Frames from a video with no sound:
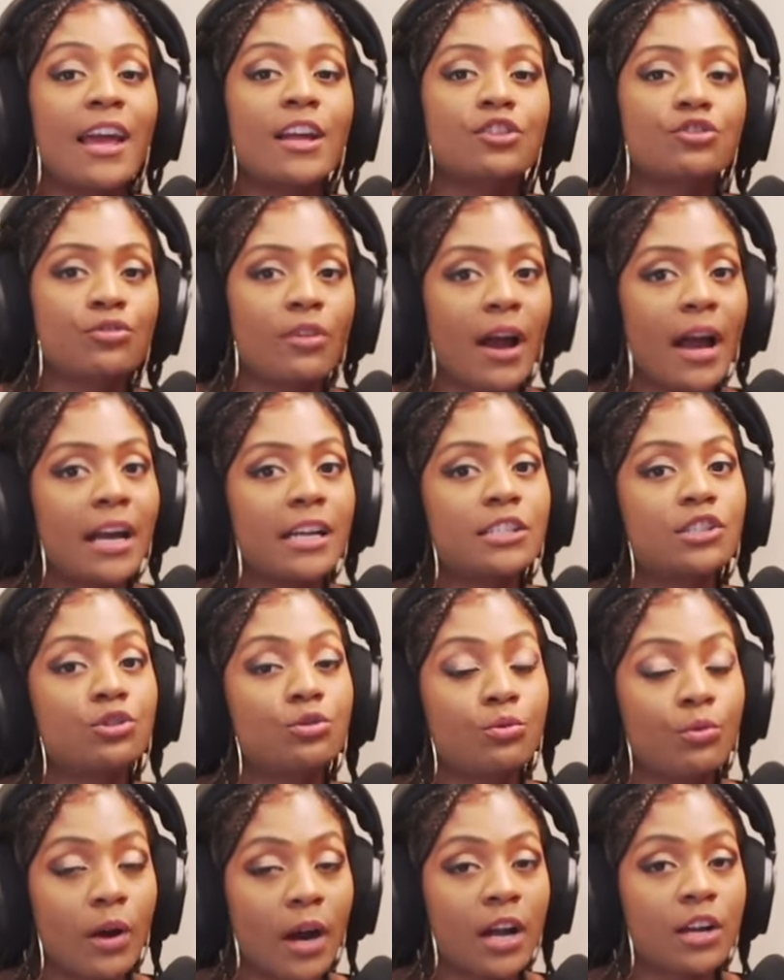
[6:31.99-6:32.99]
Try
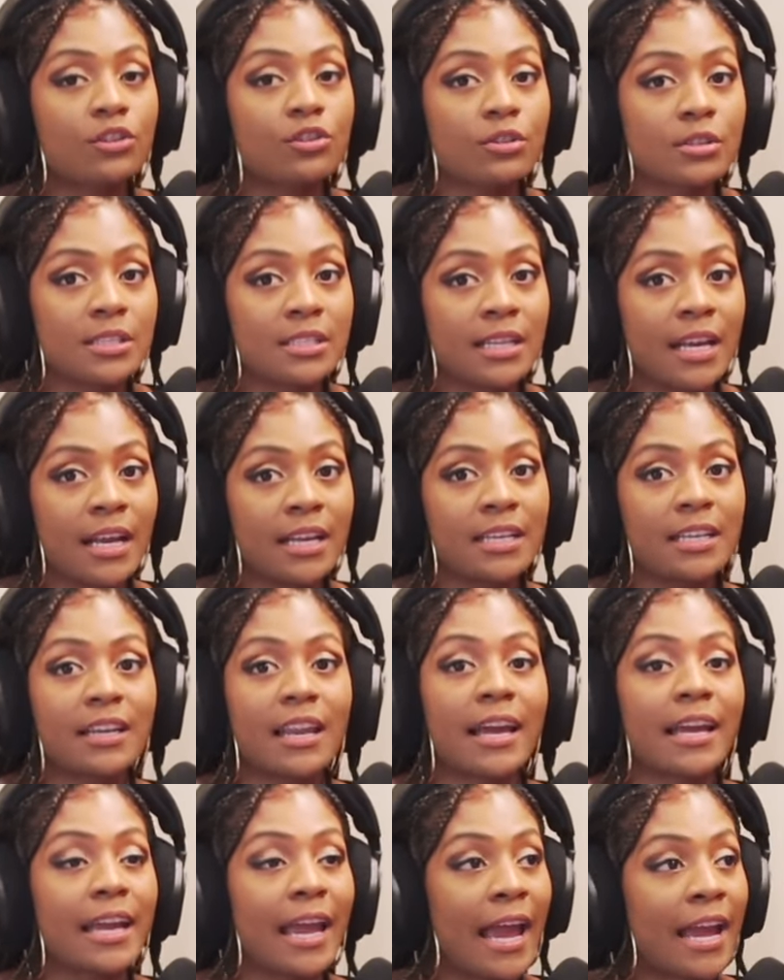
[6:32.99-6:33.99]
to understand it,
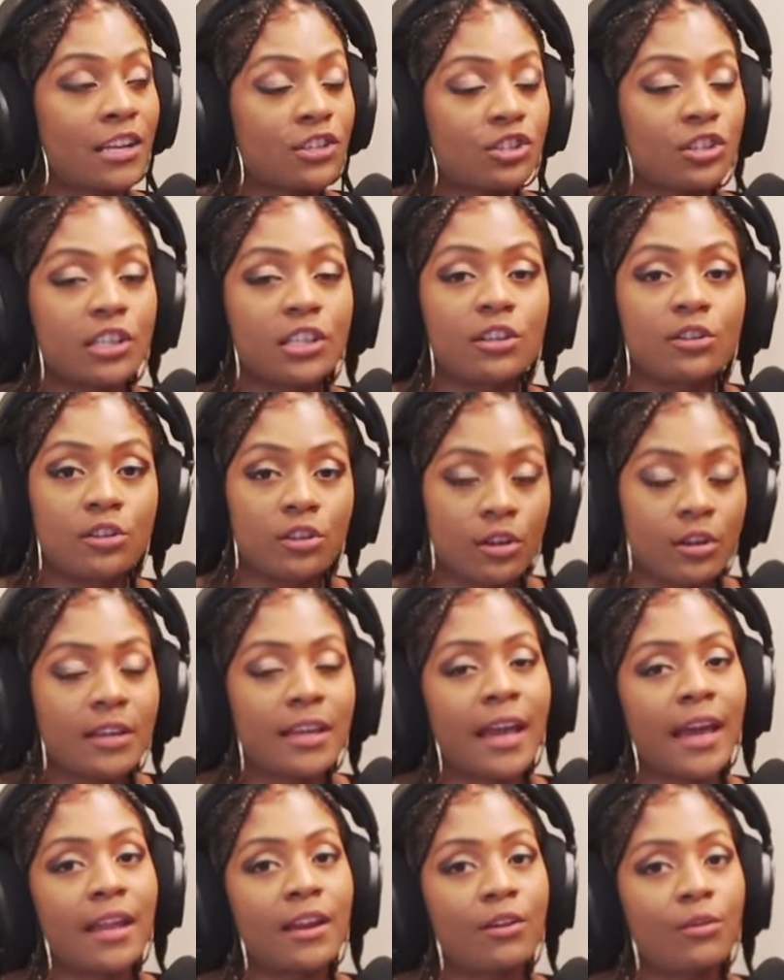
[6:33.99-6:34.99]
like actually look
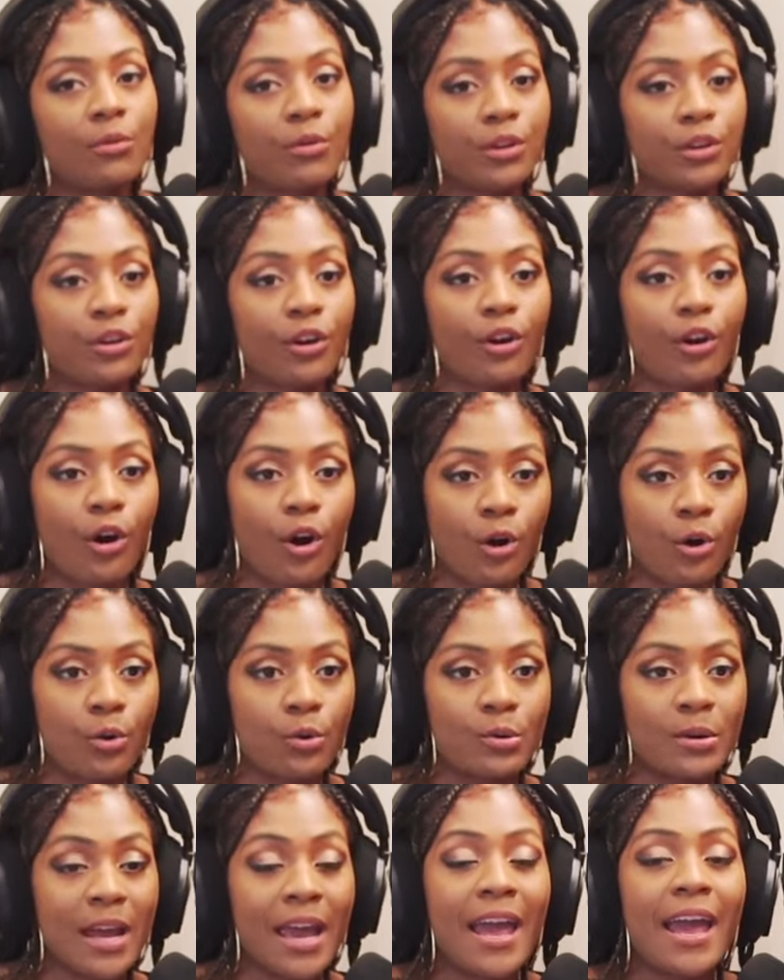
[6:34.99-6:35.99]
at it on your
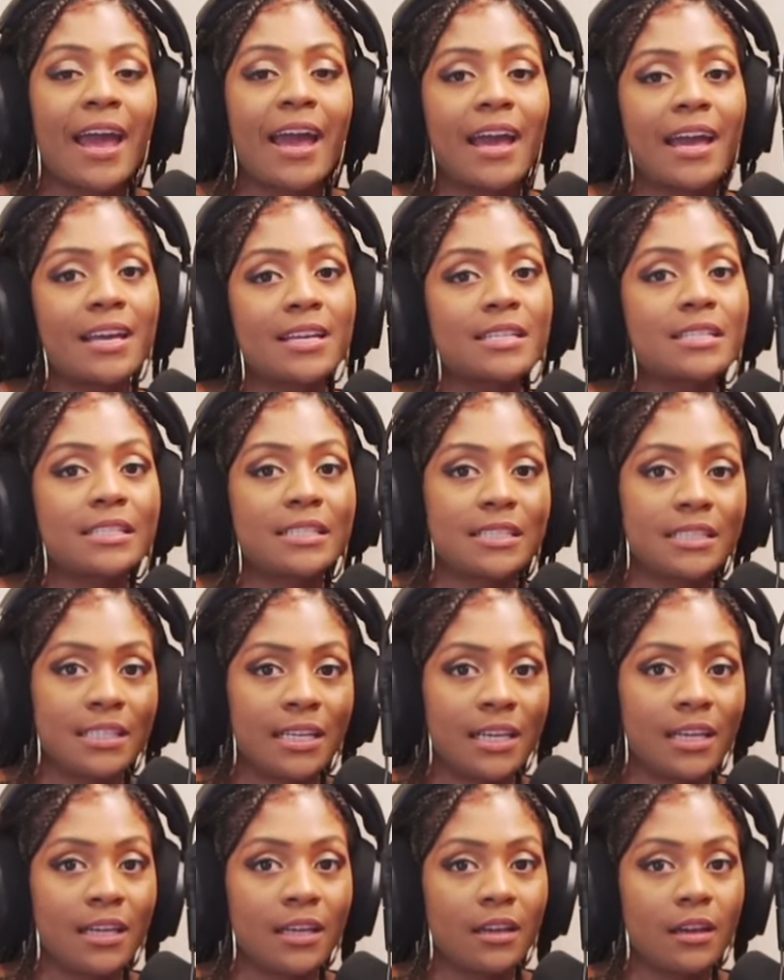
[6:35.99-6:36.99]
own and
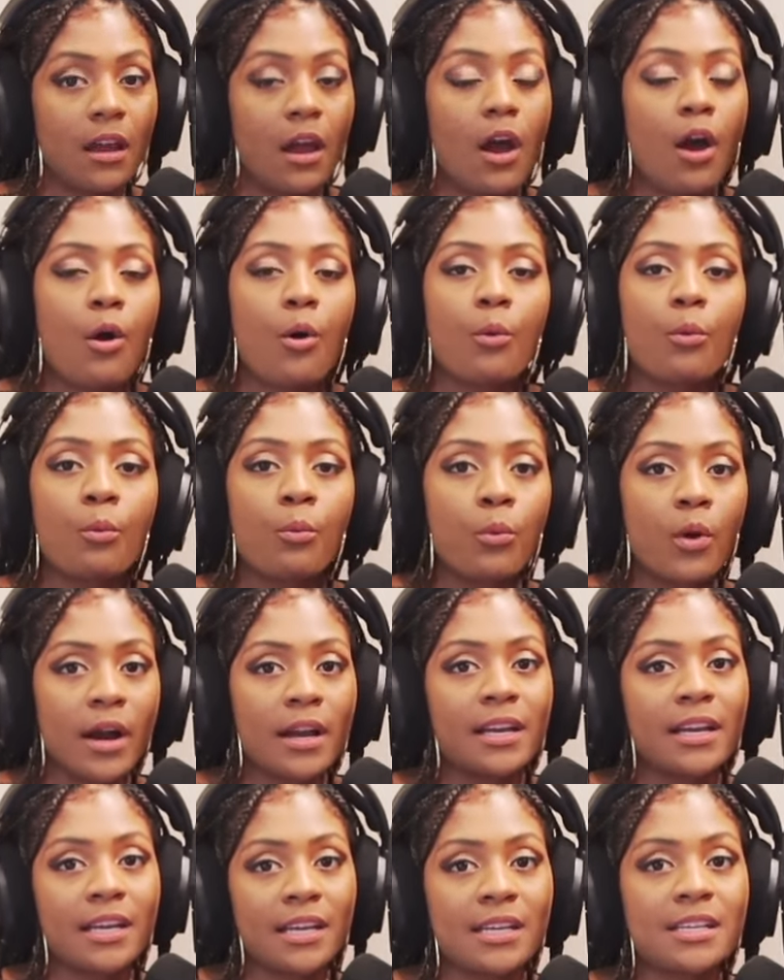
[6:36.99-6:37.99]
see what
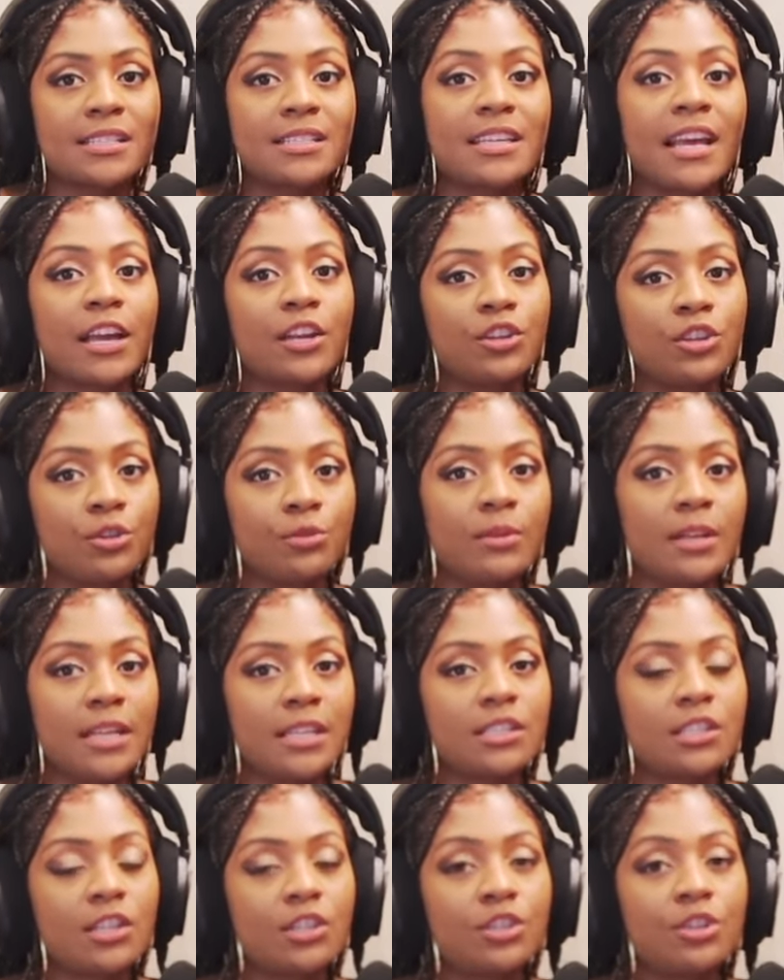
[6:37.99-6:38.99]
it is that you
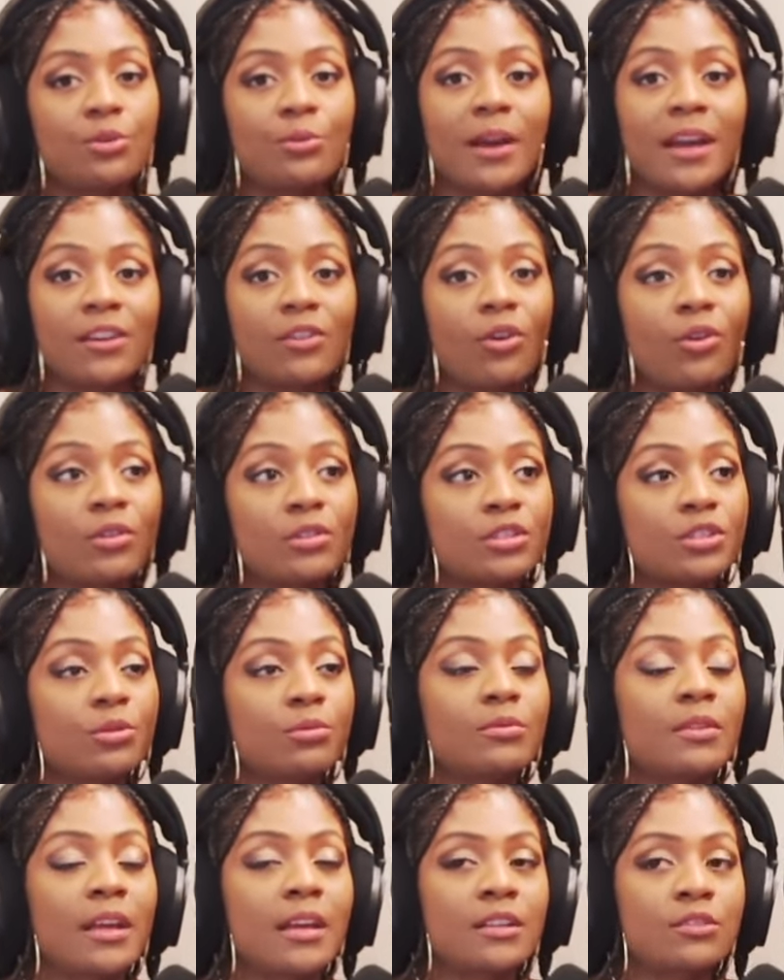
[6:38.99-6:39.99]
need to do. And
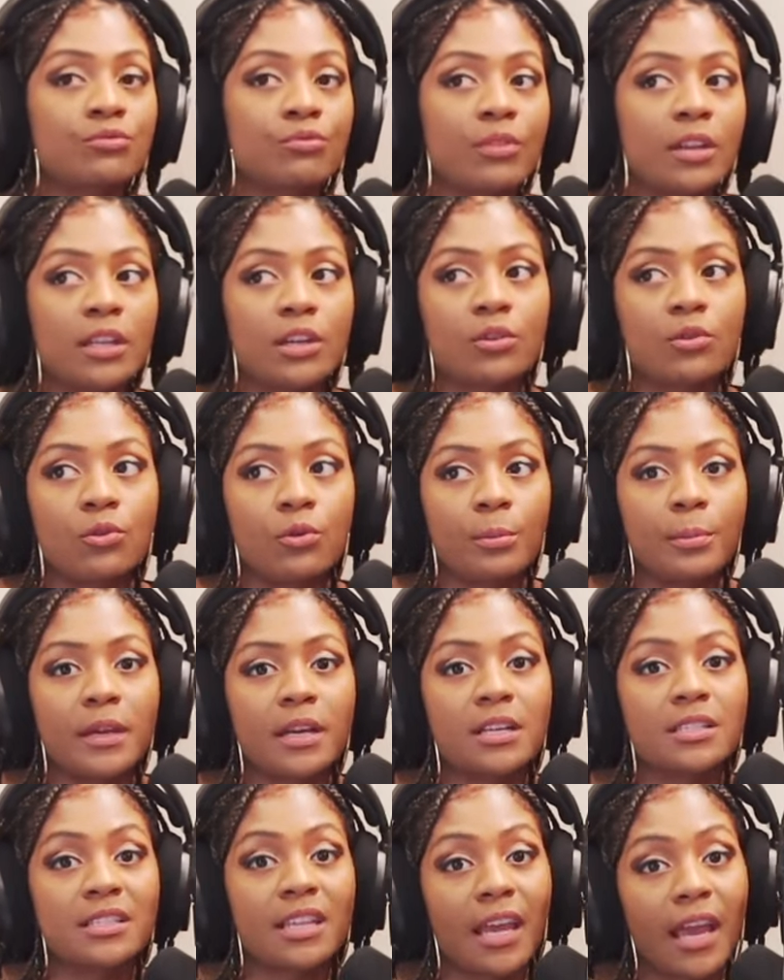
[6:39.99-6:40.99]
also, it's really cool
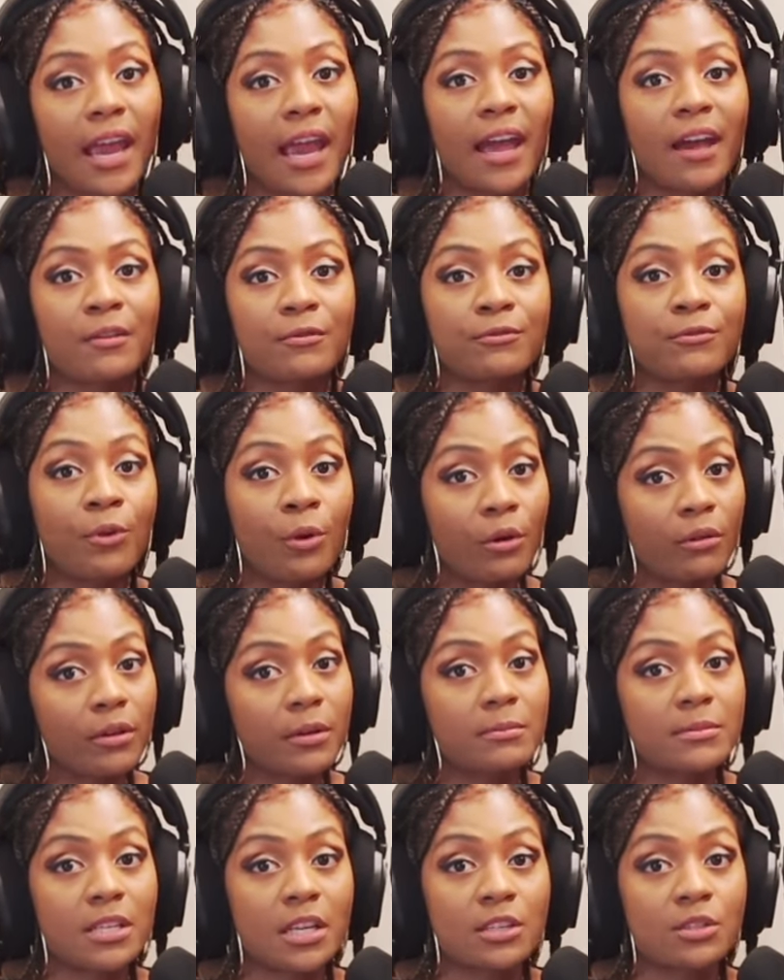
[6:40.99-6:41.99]
because they have
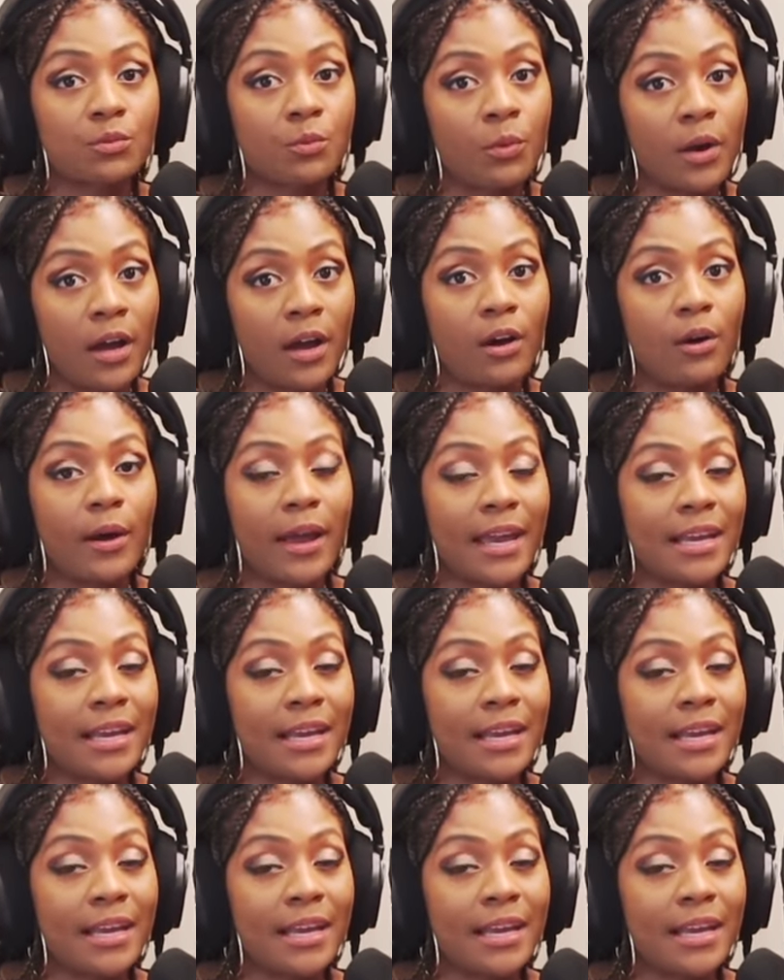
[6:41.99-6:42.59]
forums as well.